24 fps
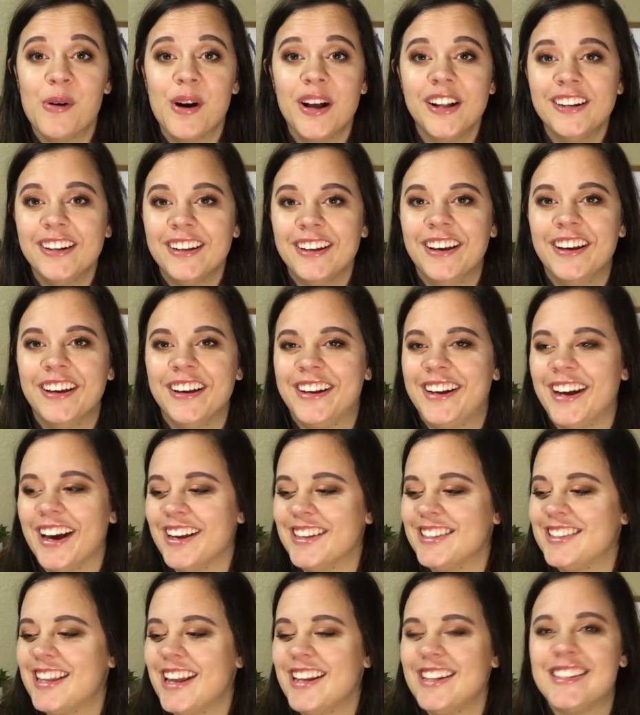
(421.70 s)
one
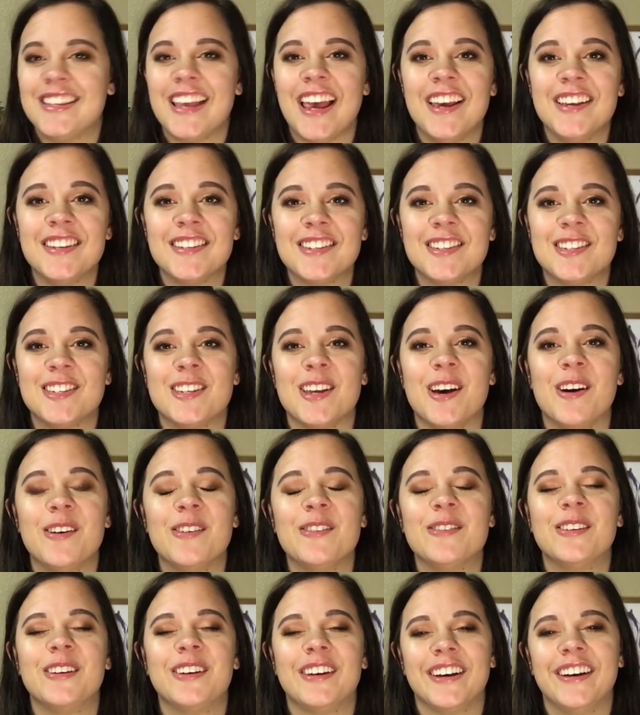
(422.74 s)
because they taste
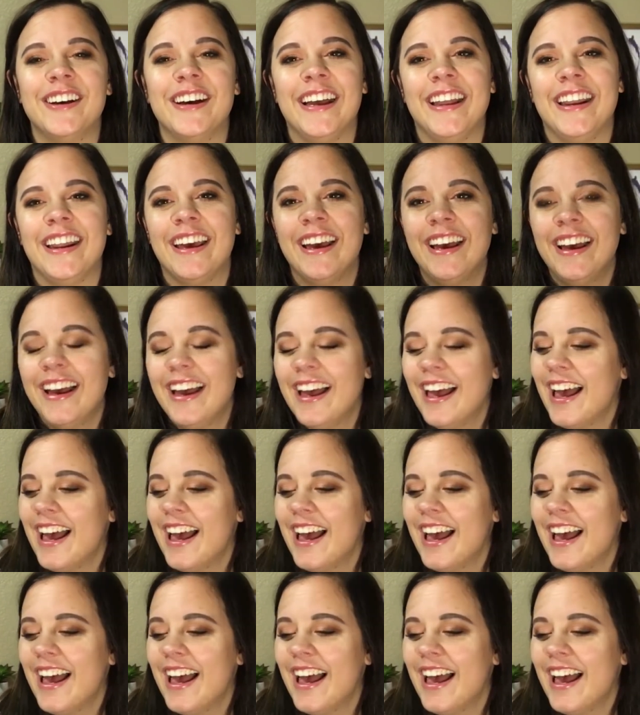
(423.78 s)
so good,